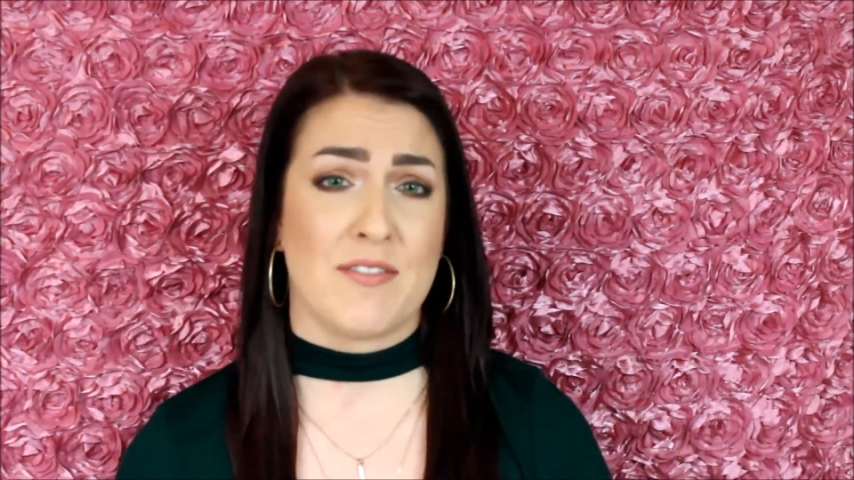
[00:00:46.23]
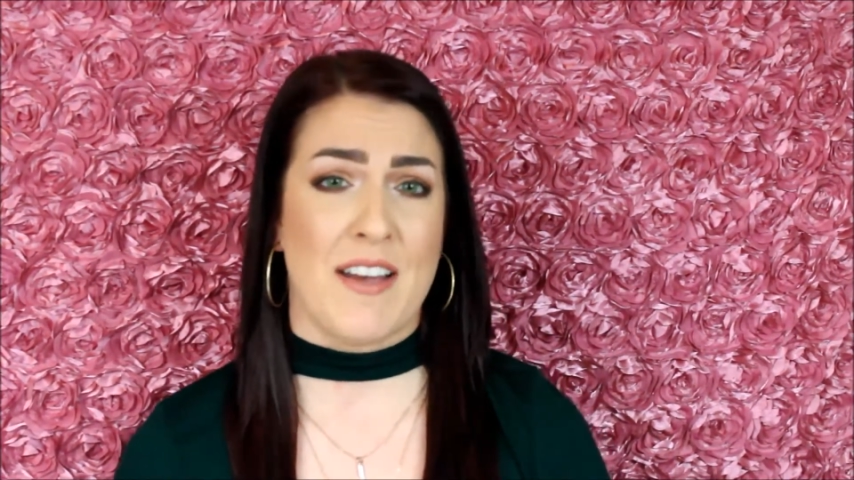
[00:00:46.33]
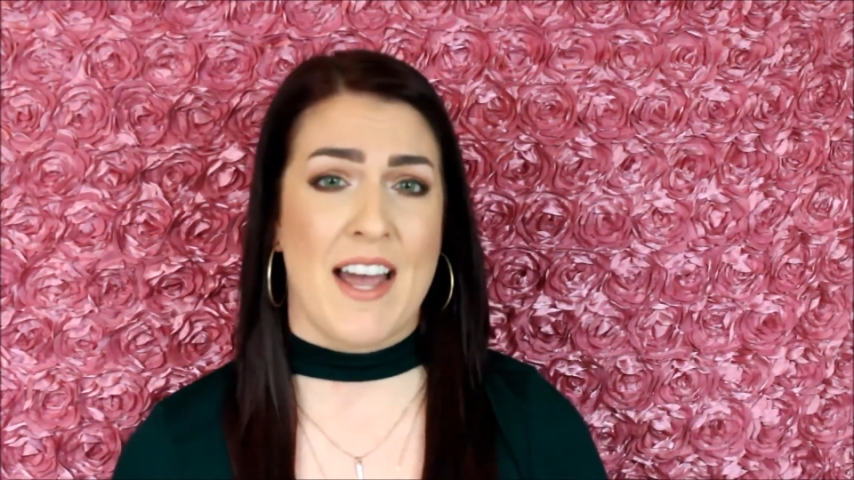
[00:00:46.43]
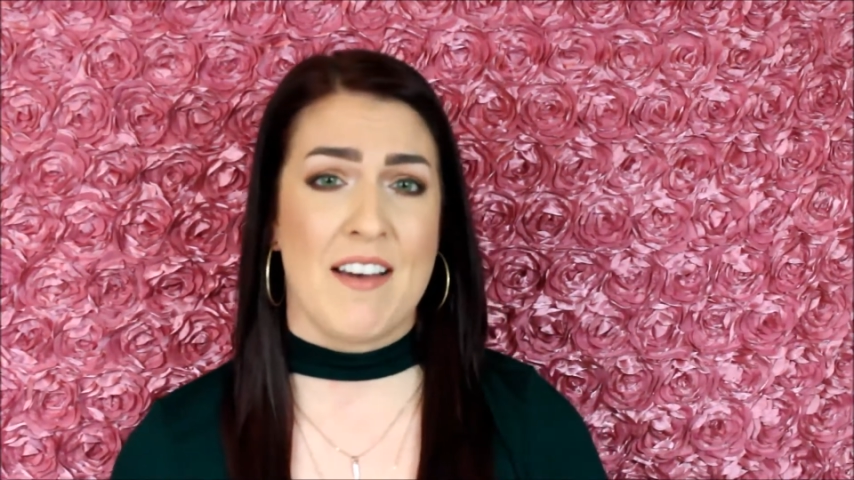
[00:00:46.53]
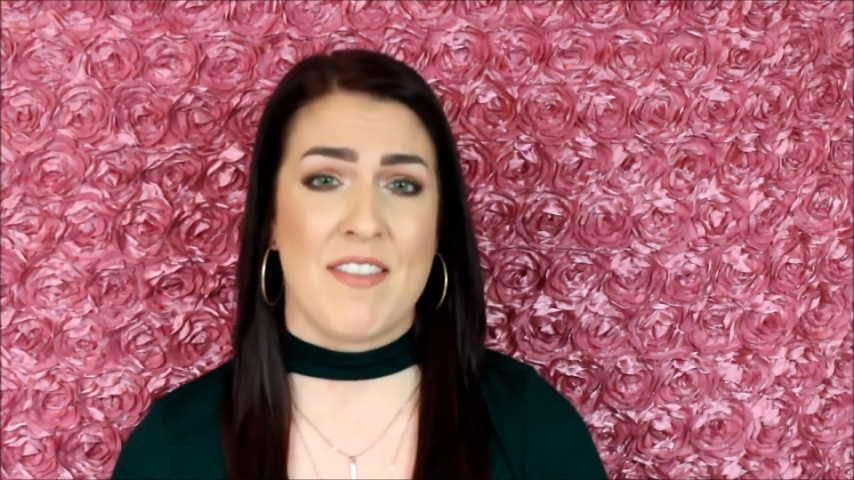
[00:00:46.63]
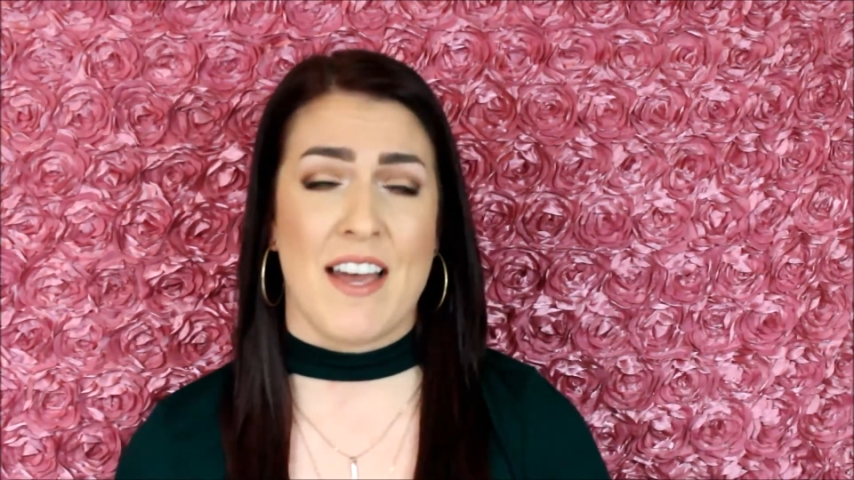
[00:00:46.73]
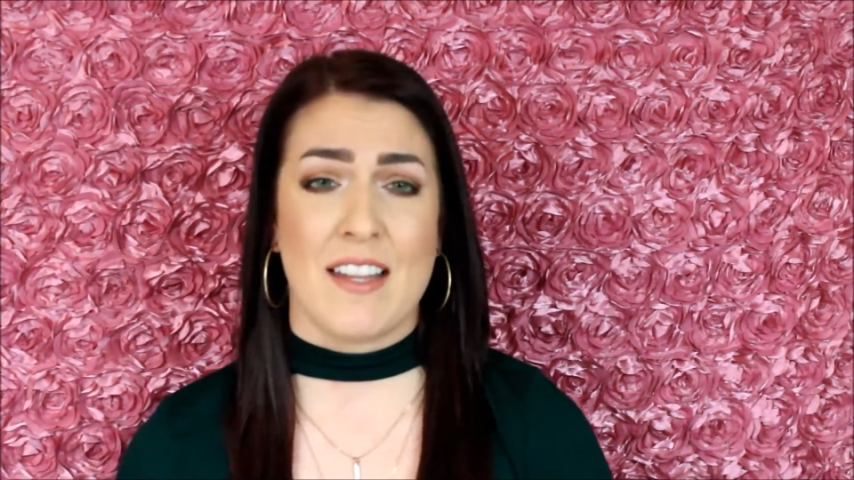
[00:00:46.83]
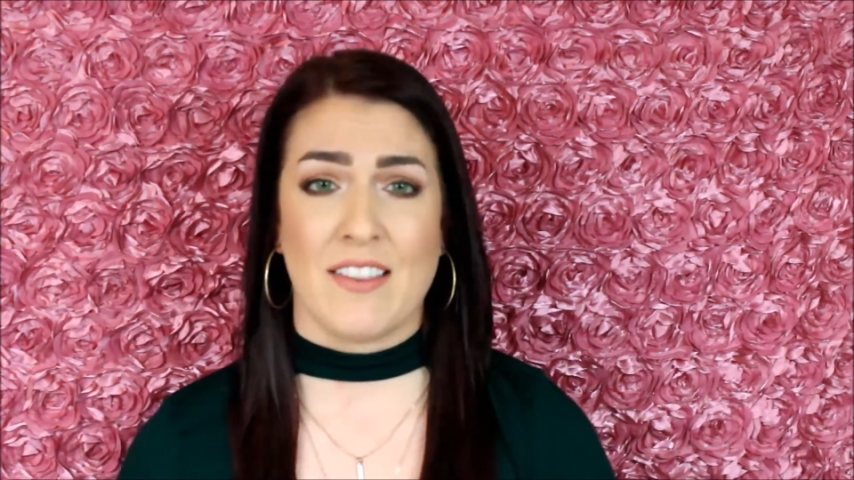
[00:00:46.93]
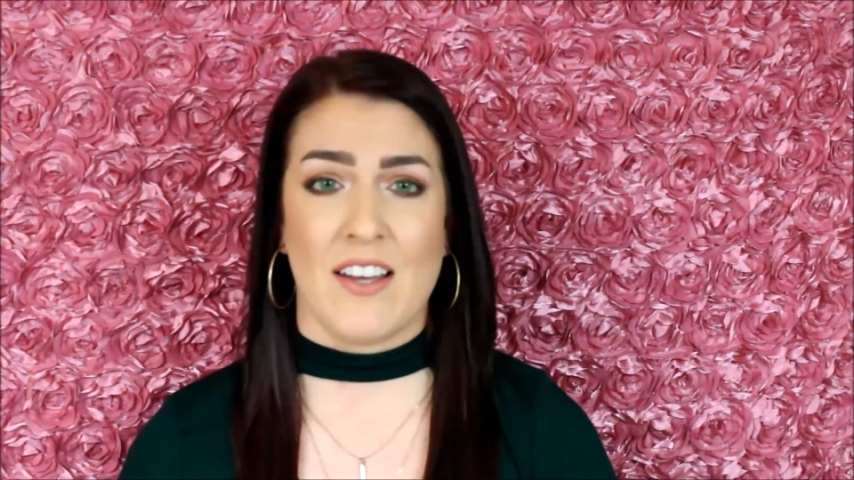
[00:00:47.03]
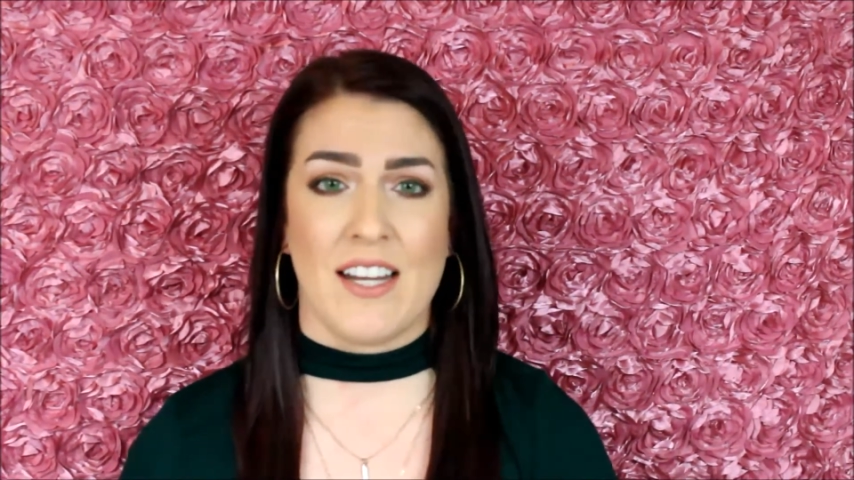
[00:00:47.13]
if I have
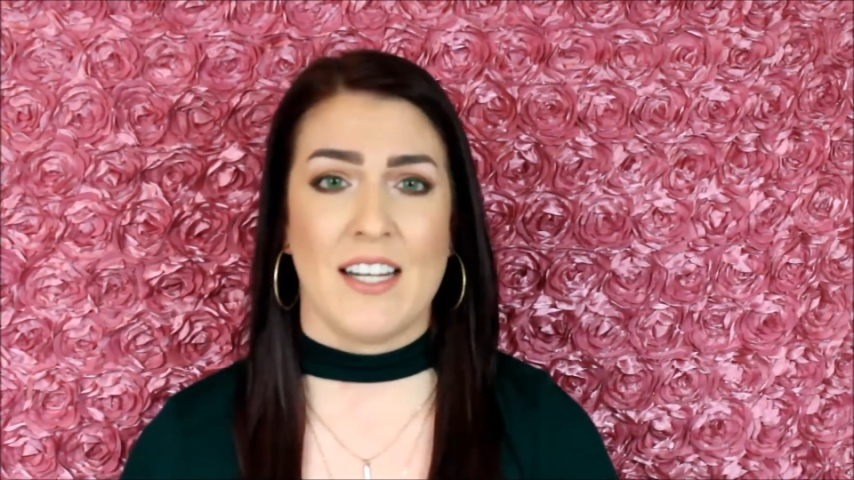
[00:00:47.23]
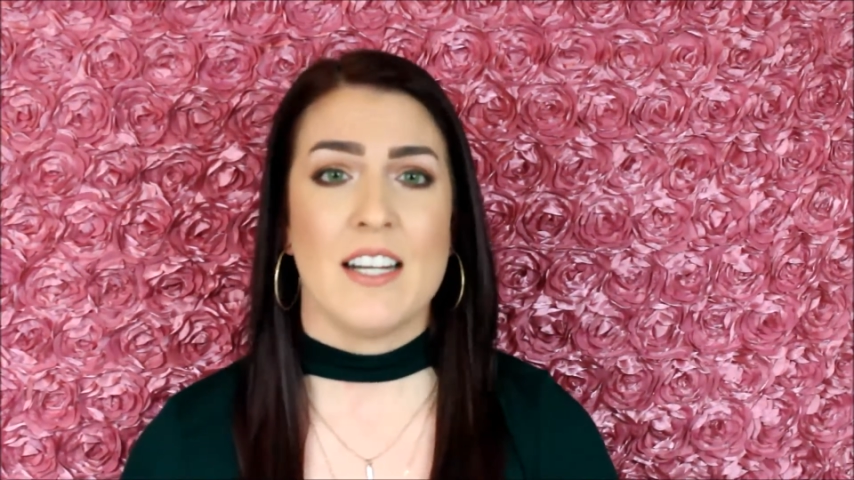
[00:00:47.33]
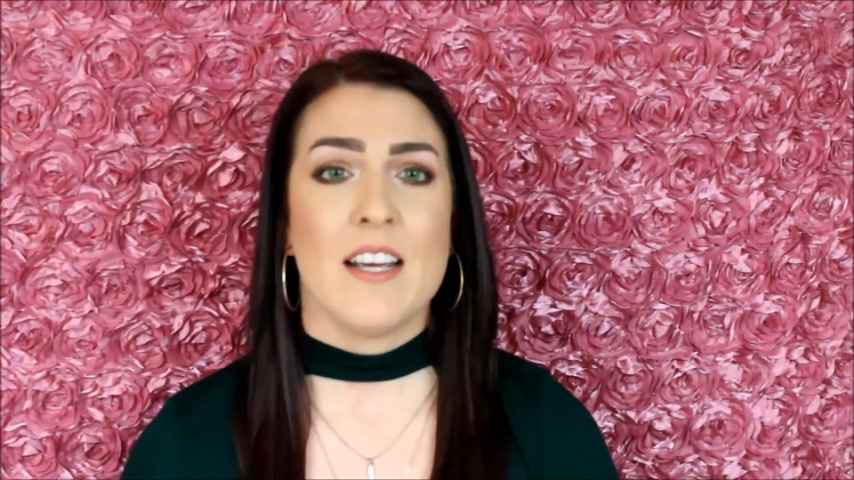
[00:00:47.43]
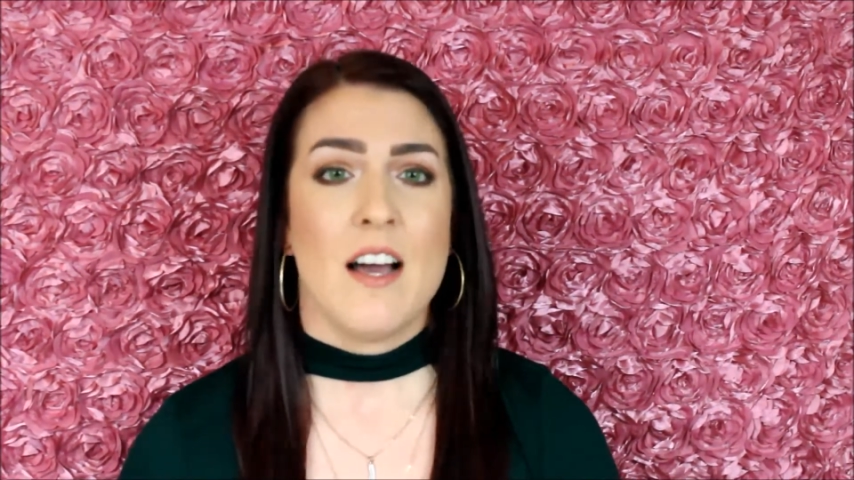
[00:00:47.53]
that light.